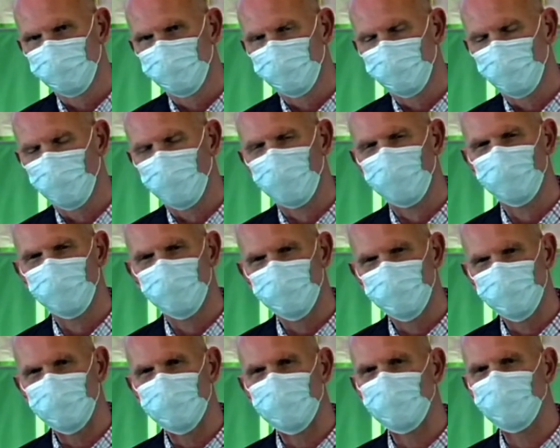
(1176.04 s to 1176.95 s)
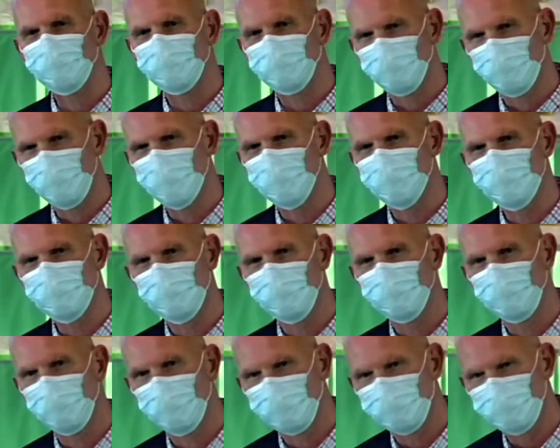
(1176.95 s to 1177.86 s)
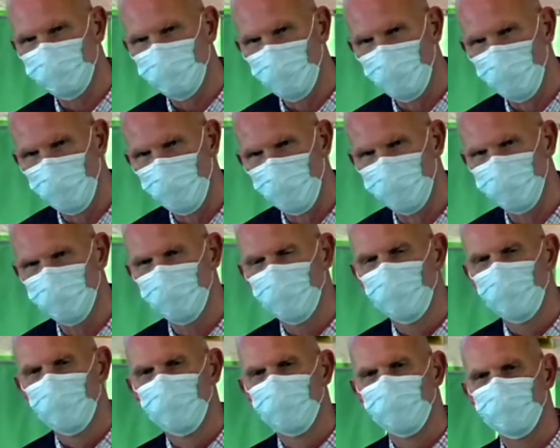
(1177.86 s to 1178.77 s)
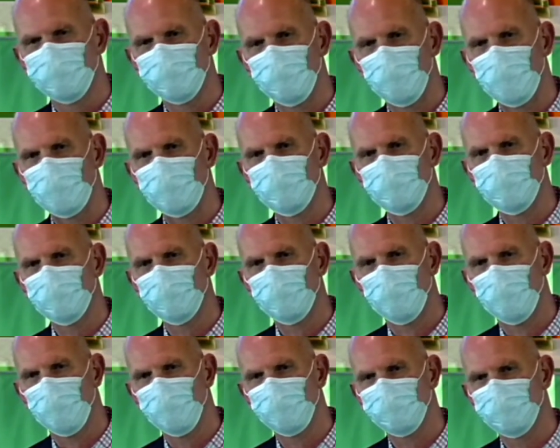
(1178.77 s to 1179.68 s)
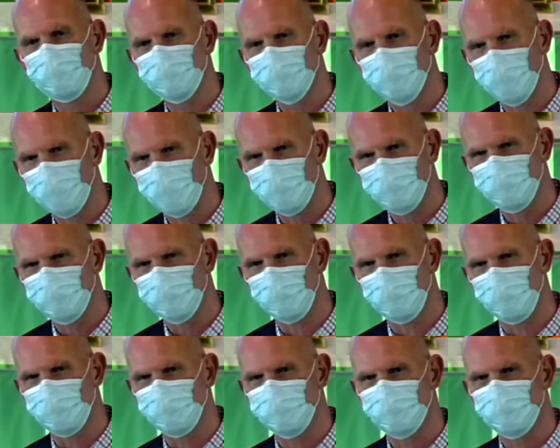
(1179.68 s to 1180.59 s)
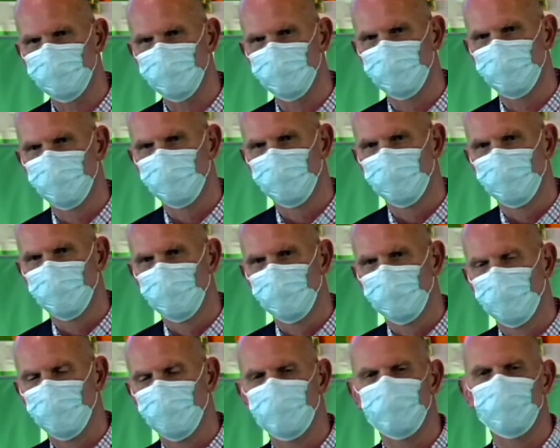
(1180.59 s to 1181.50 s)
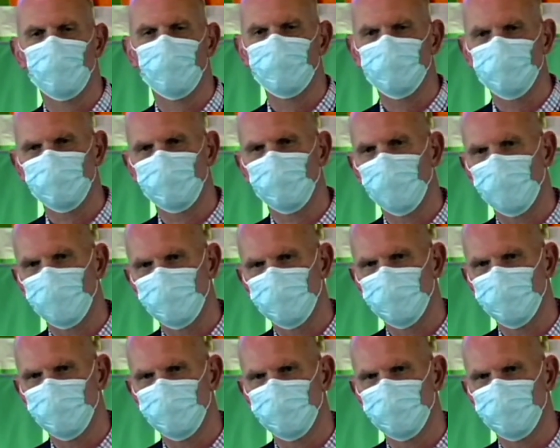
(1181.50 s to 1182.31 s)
And the deep wisdom of God finally overtakes us in resurrection.